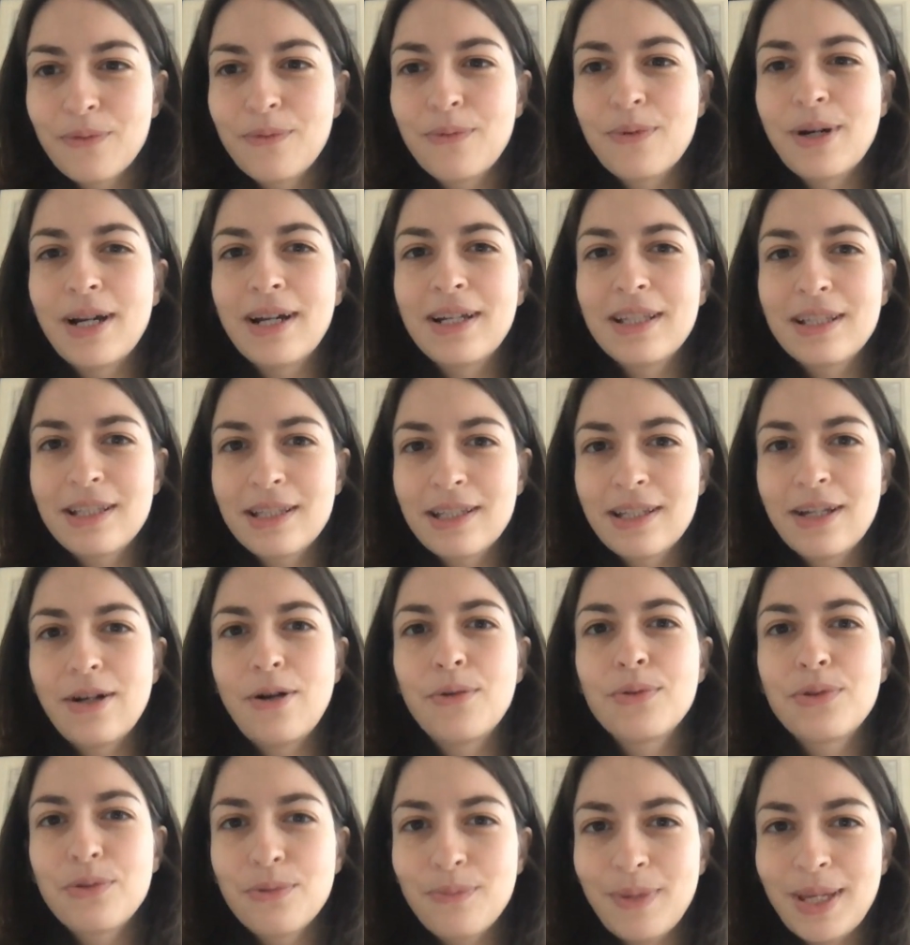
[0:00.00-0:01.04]
quite
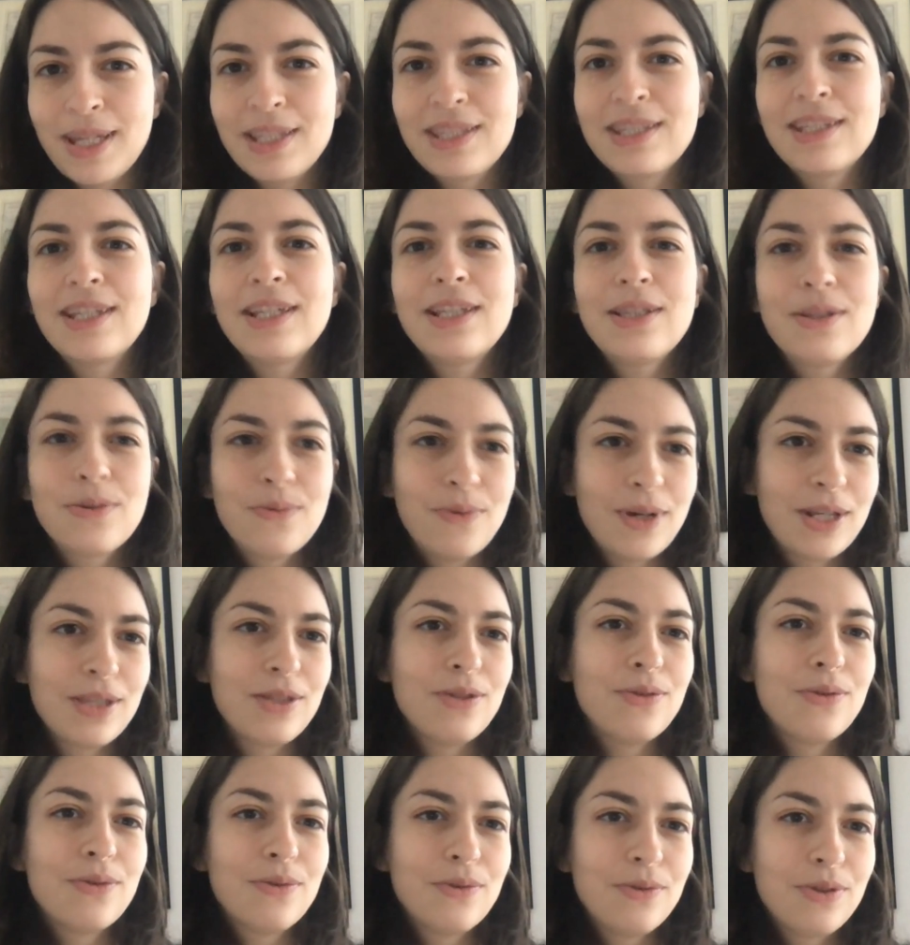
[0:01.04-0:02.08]
automated when
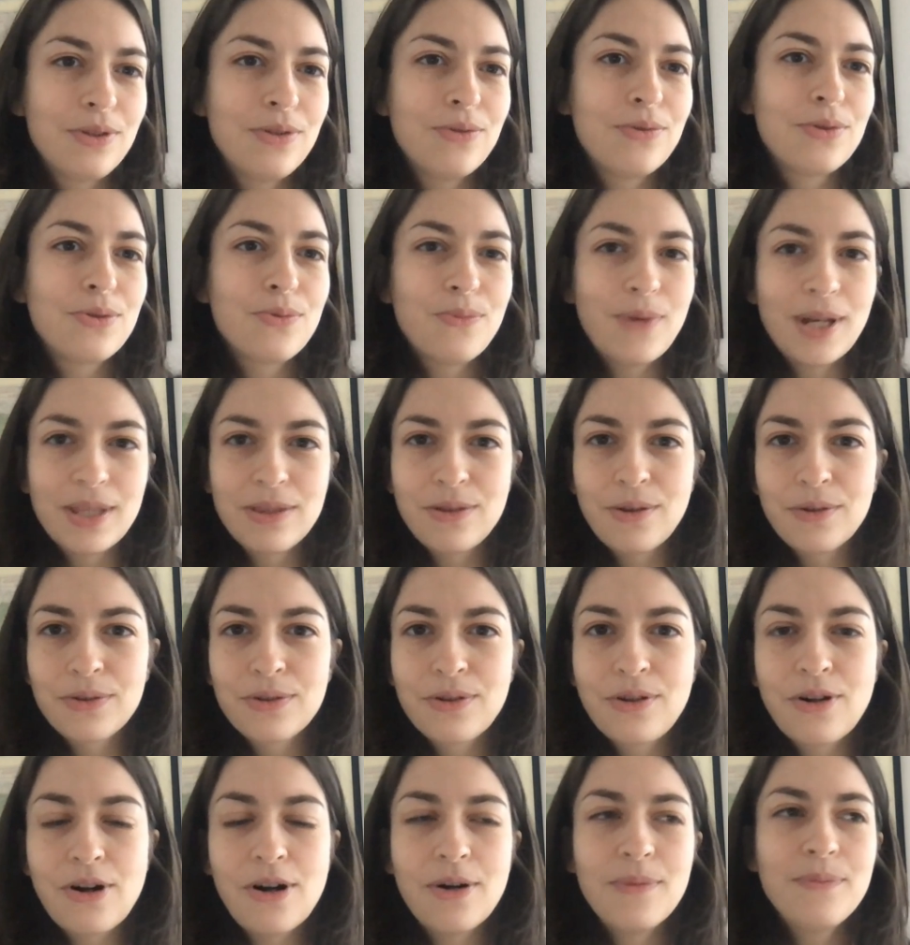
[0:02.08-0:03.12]
you use
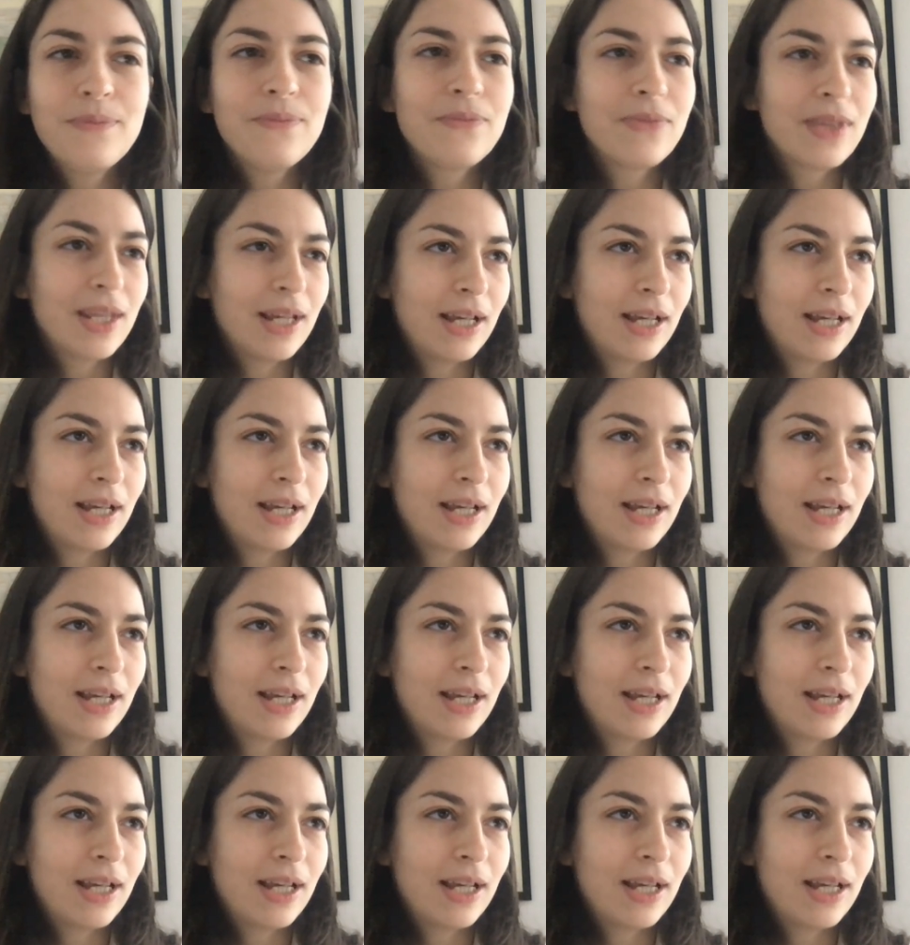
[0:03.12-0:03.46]
one.com.